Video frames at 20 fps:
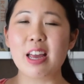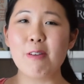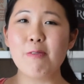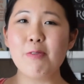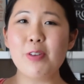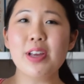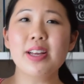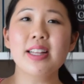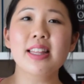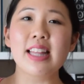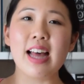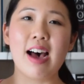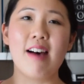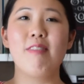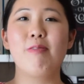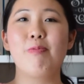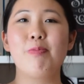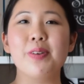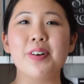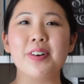If you
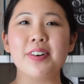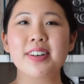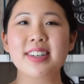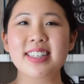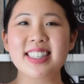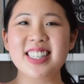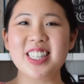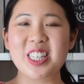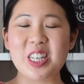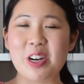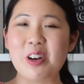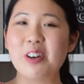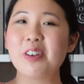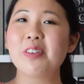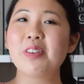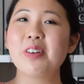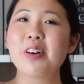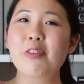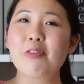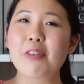love books,
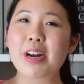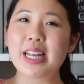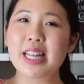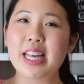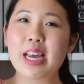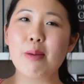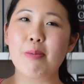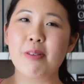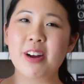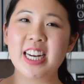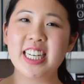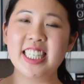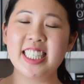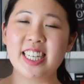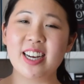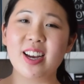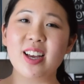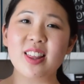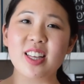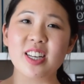you'll really
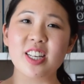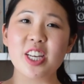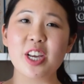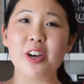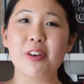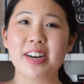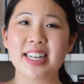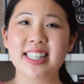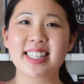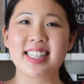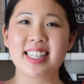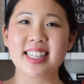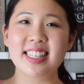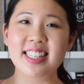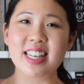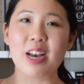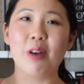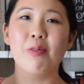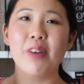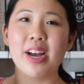appreciate the nuances
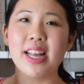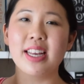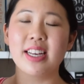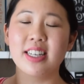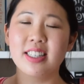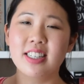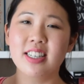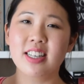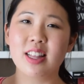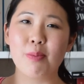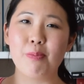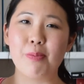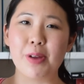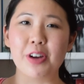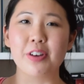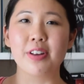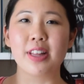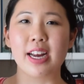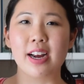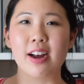that went into the
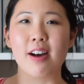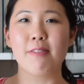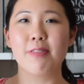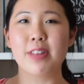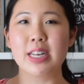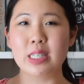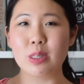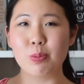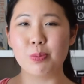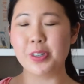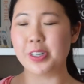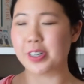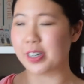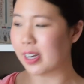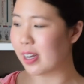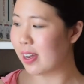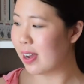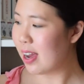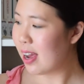building of this book.